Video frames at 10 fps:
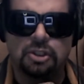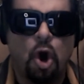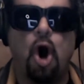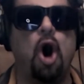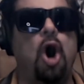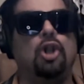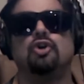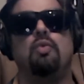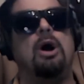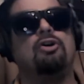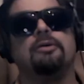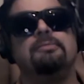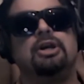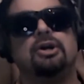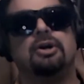All are welcome
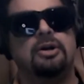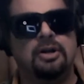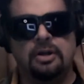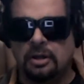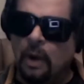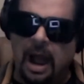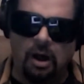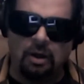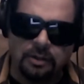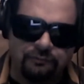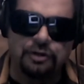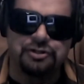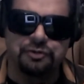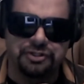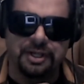here. Well,
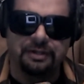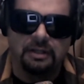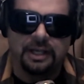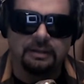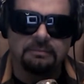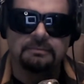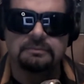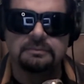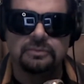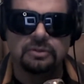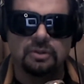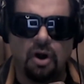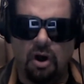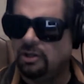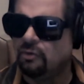virtue signaling.
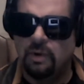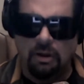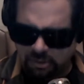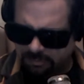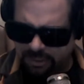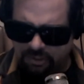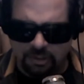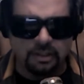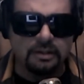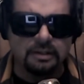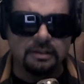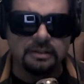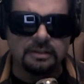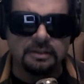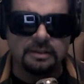All are welcome here.
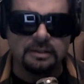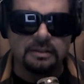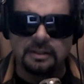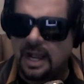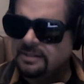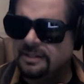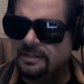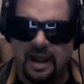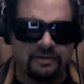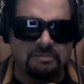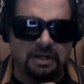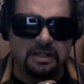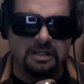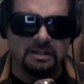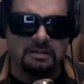Hasn't
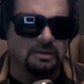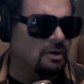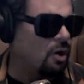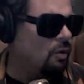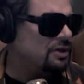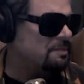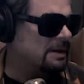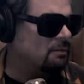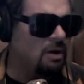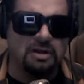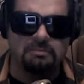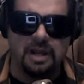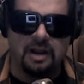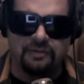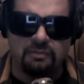everybody always been welcome
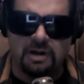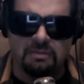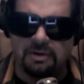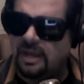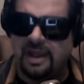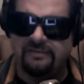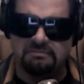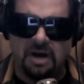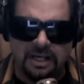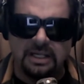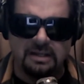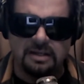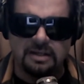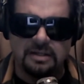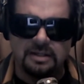everywhere where they have money?
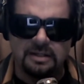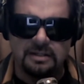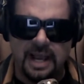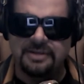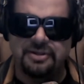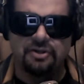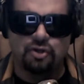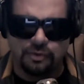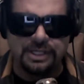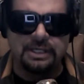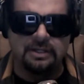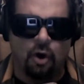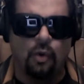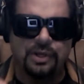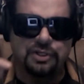Hasn't green
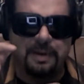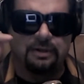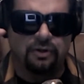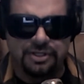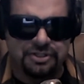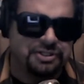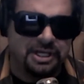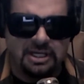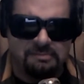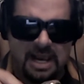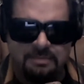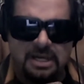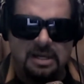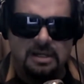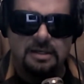always been on the scene,
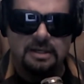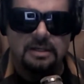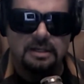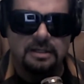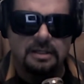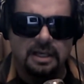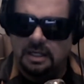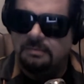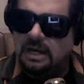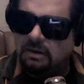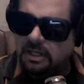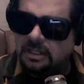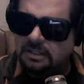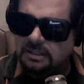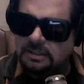baby, in
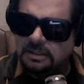America?